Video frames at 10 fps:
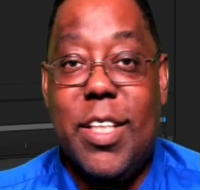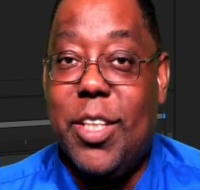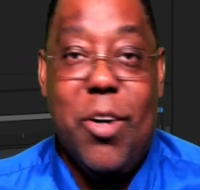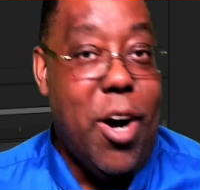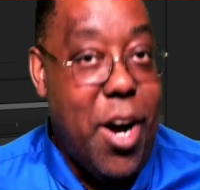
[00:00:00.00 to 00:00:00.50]
So
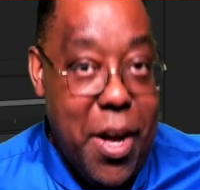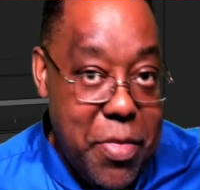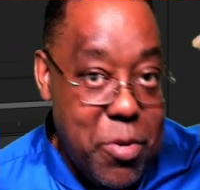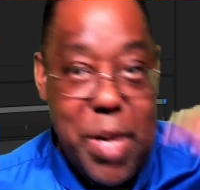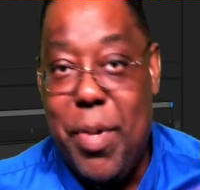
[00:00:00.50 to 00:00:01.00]
all
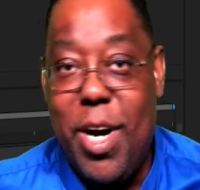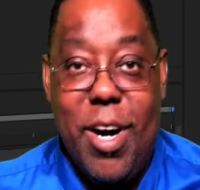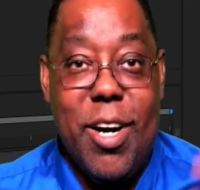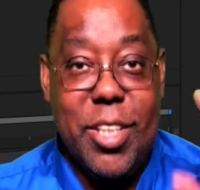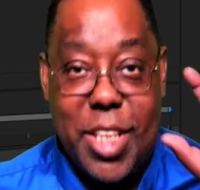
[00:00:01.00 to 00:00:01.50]
three
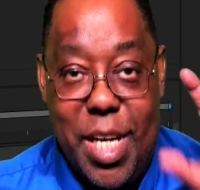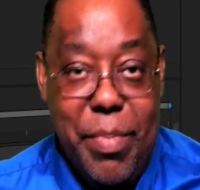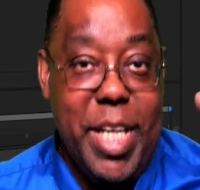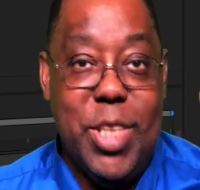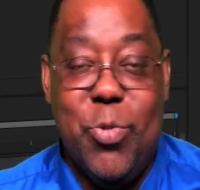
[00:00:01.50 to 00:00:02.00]
bars come
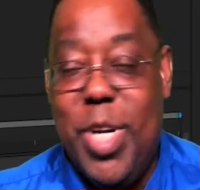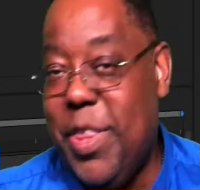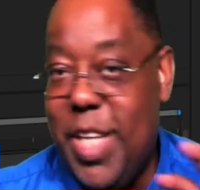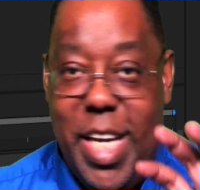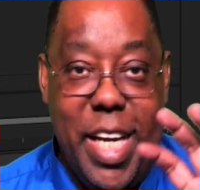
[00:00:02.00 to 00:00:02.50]
in as one
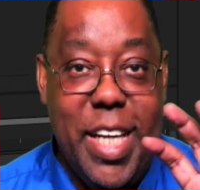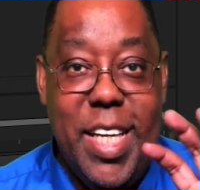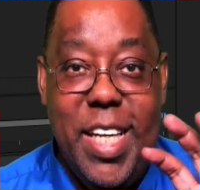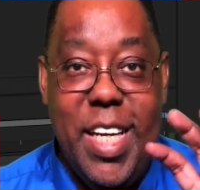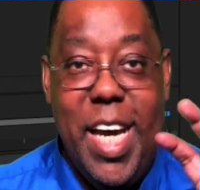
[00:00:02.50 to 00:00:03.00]
thing,
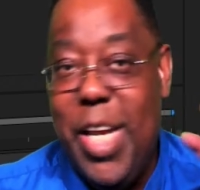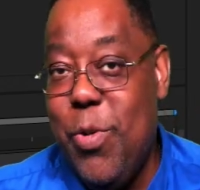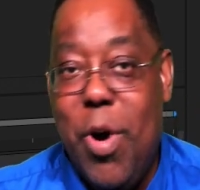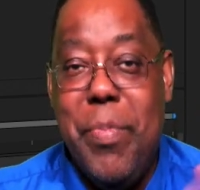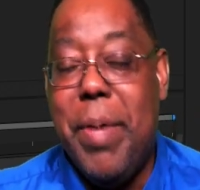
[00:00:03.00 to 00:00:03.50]
and you
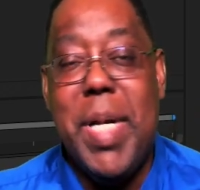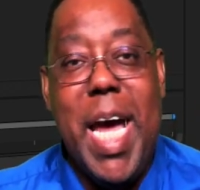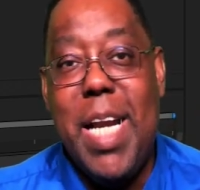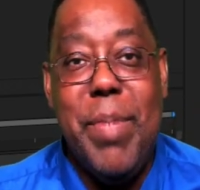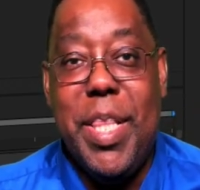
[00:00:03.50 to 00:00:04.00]
won't be able to
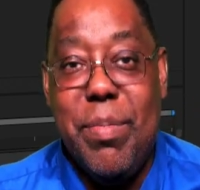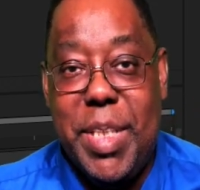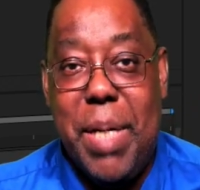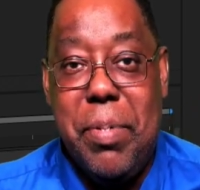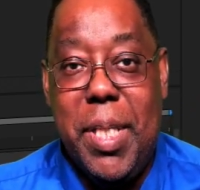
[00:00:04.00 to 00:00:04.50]
animate them
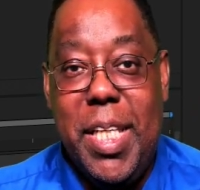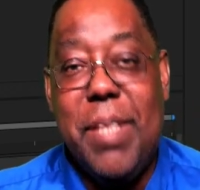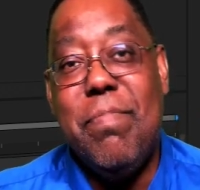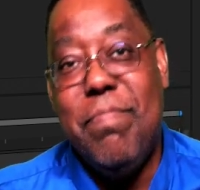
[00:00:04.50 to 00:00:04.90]
separately.